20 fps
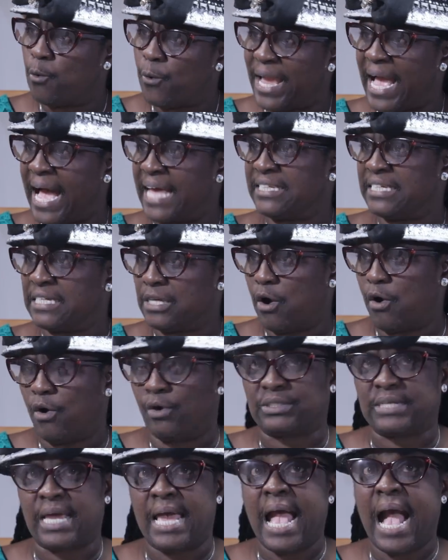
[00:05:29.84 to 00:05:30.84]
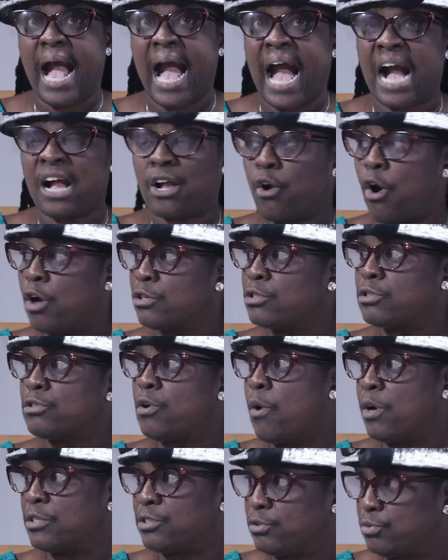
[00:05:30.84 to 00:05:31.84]
we had in God. And God
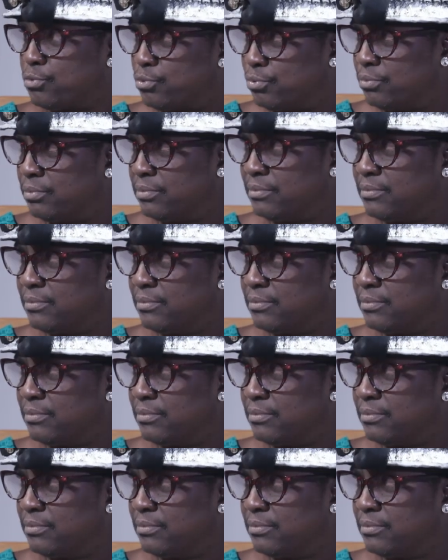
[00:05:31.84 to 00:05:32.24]
saw us through.